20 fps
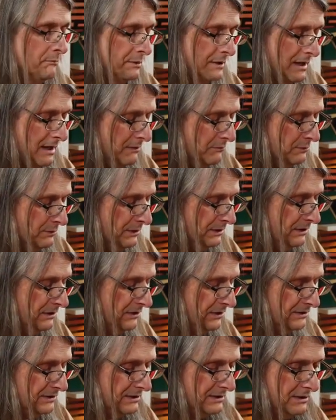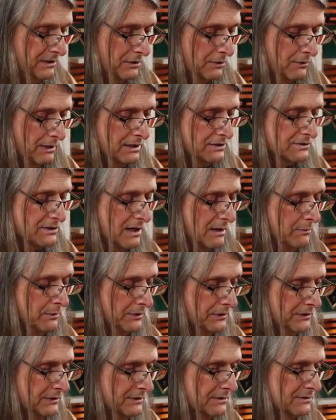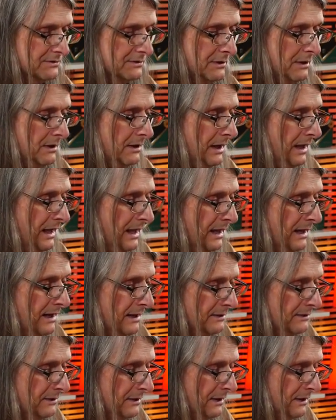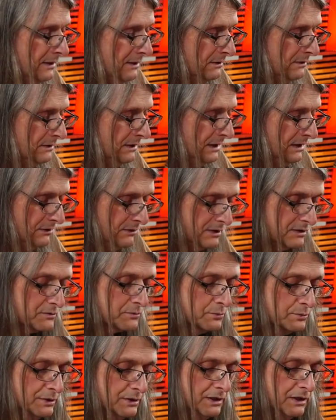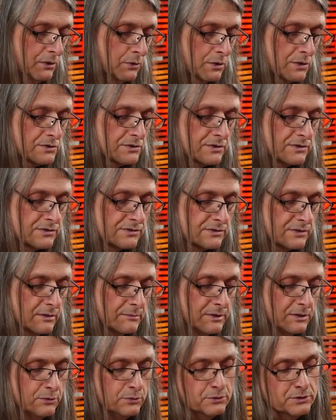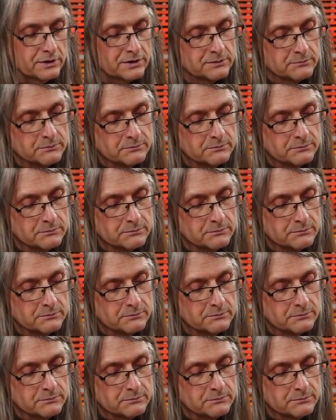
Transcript: but I really think they did a great job with this, and it is really gorgeous. I mean, look at